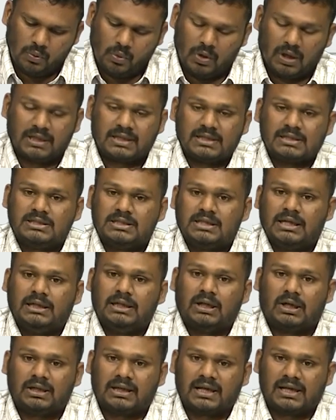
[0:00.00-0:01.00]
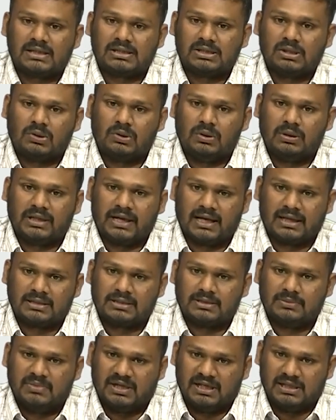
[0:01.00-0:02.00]
what is g dot x equal to
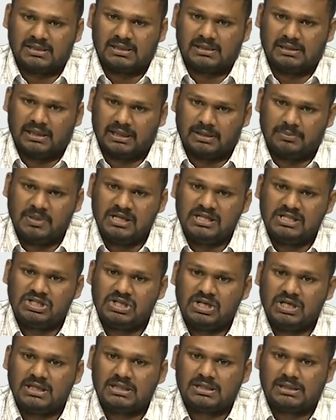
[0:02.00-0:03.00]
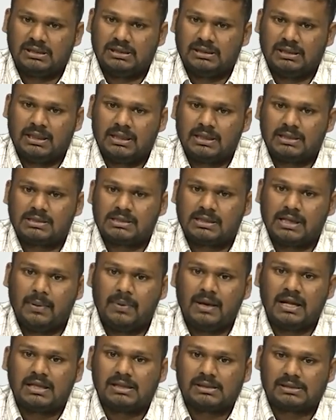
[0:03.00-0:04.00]
x means, that means g is in the
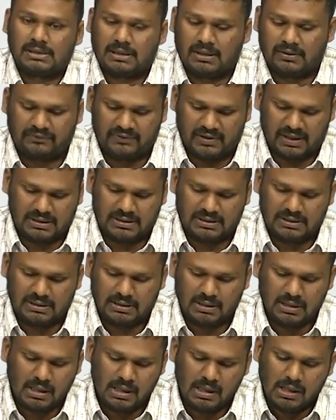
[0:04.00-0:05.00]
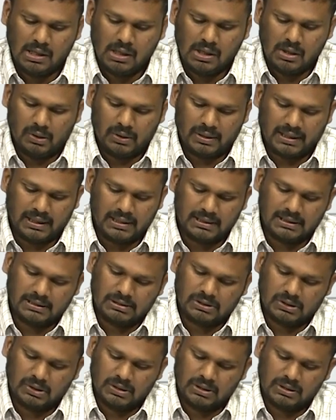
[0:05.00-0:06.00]
stabilizer of x. Okay.
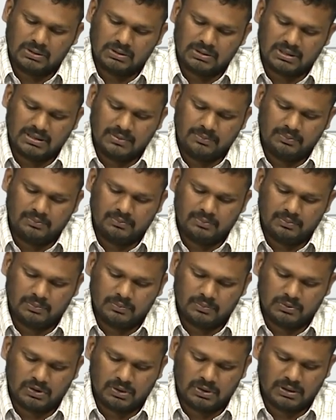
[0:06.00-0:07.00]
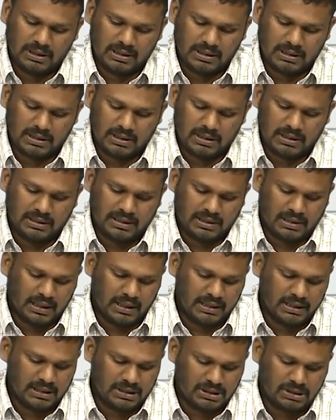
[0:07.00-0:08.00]
So, sim, so the
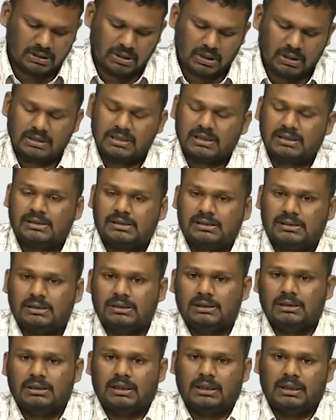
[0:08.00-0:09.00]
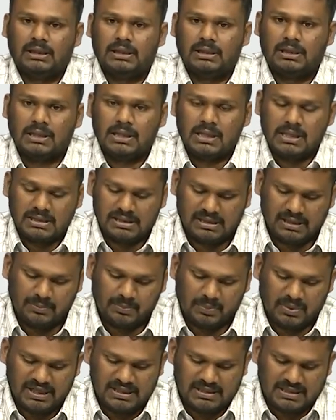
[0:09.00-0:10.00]
condition on this kernel
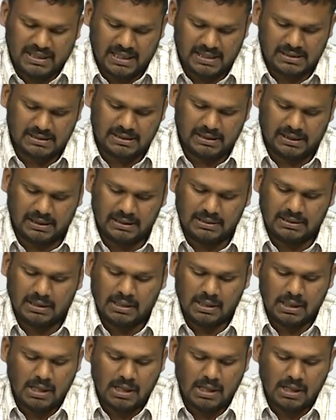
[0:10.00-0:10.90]
simply says that